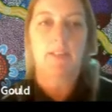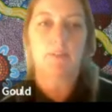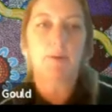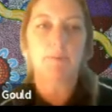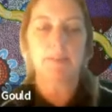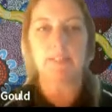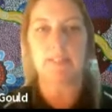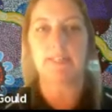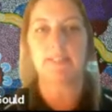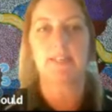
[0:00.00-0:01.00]
The problem with the
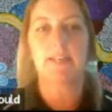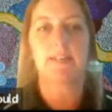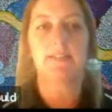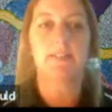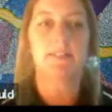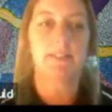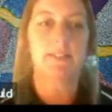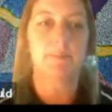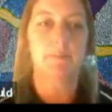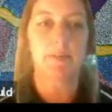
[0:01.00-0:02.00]
chest harnesses
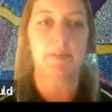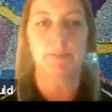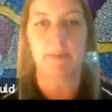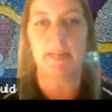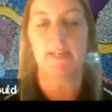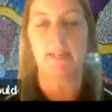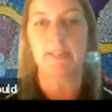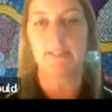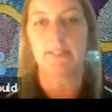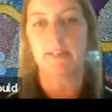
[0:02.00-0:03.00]
is the bird's beak can
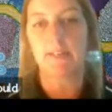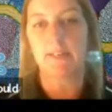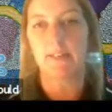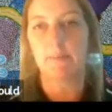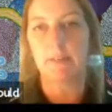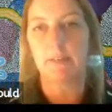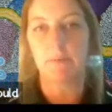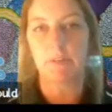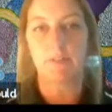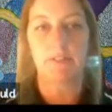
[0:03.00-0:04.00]
get stuck in them, and you
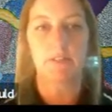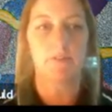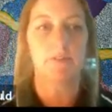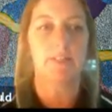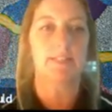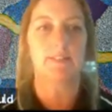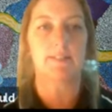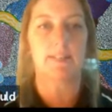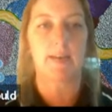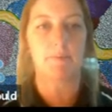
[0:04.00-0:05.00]
want to ensure that
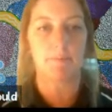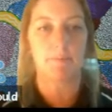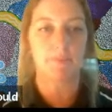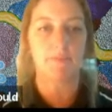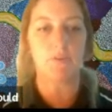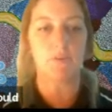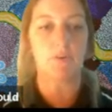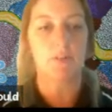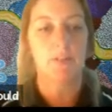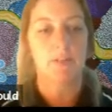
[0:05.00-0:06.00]
doesn't happen before